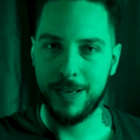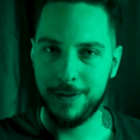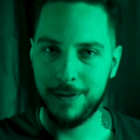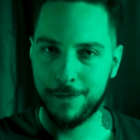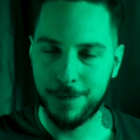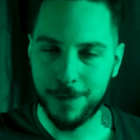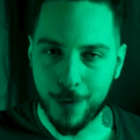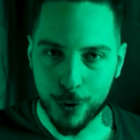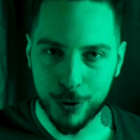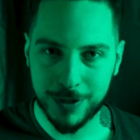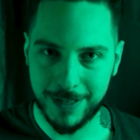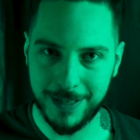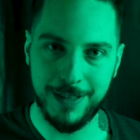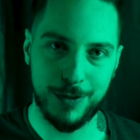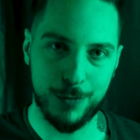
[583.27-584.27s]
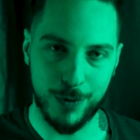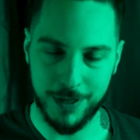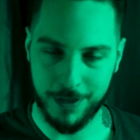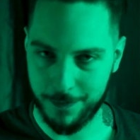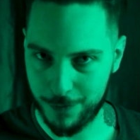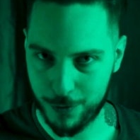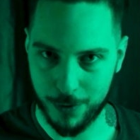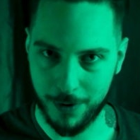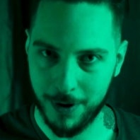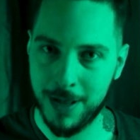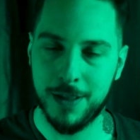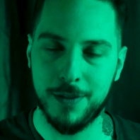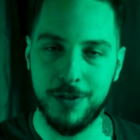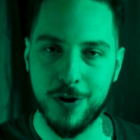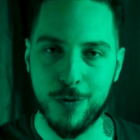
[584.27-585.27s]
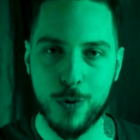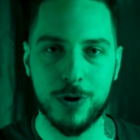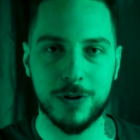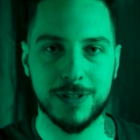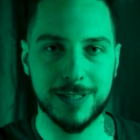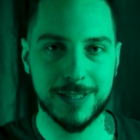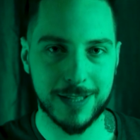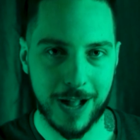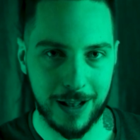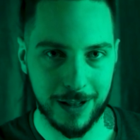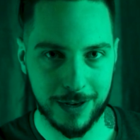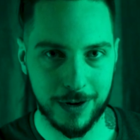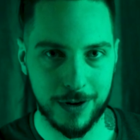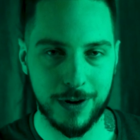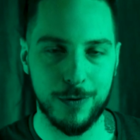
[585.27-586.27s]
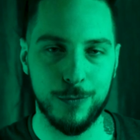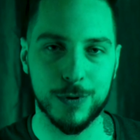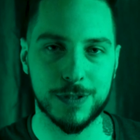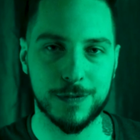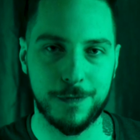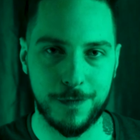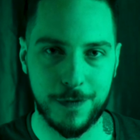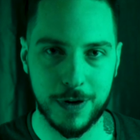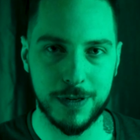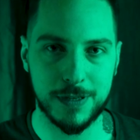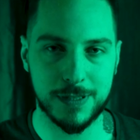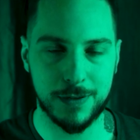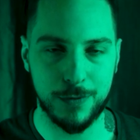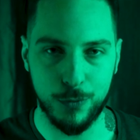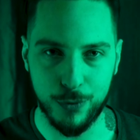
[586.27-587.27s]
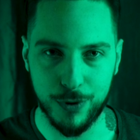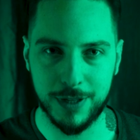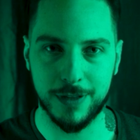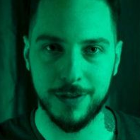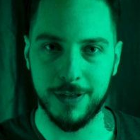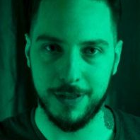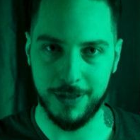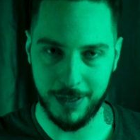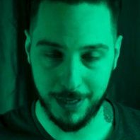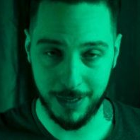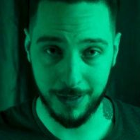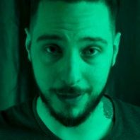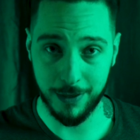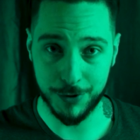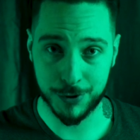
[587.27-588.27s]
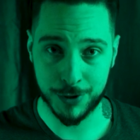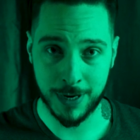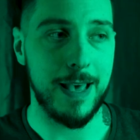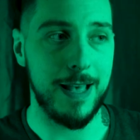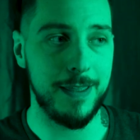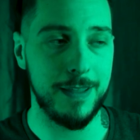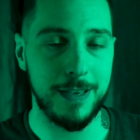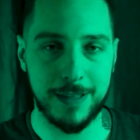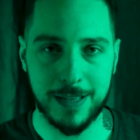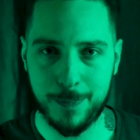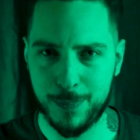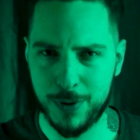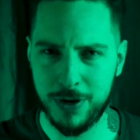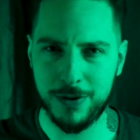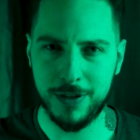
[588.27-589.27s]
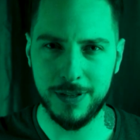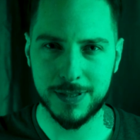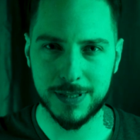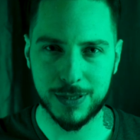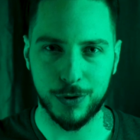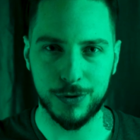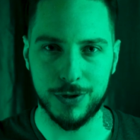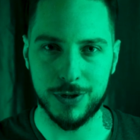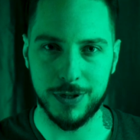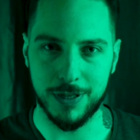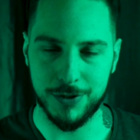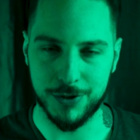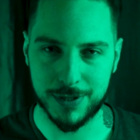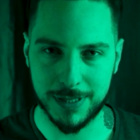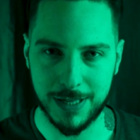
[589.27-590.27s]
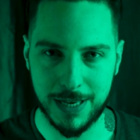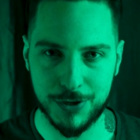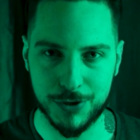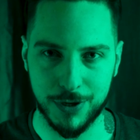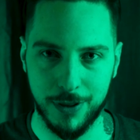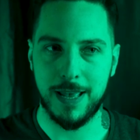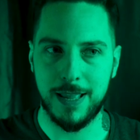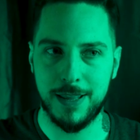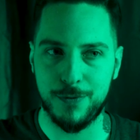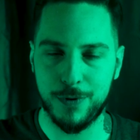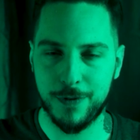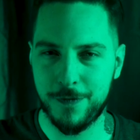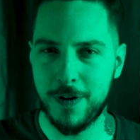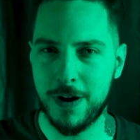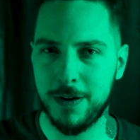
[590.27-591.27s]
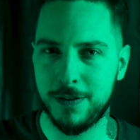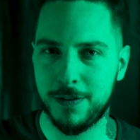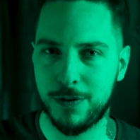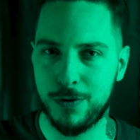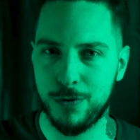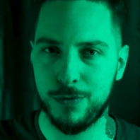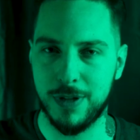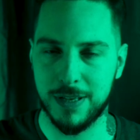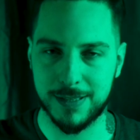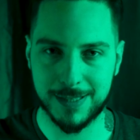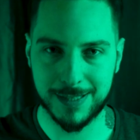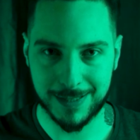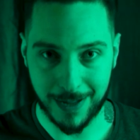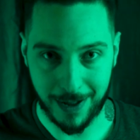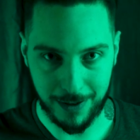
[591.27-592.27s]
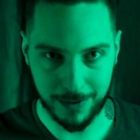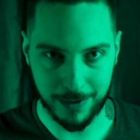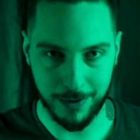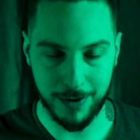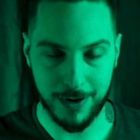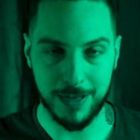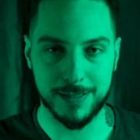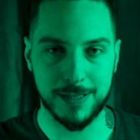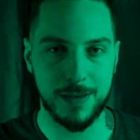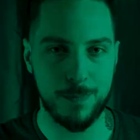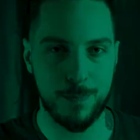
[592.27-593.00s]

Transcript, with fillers: In 1424, the word stalker was first written in English and it appeared in Scottish legislation and referred to the stalker as a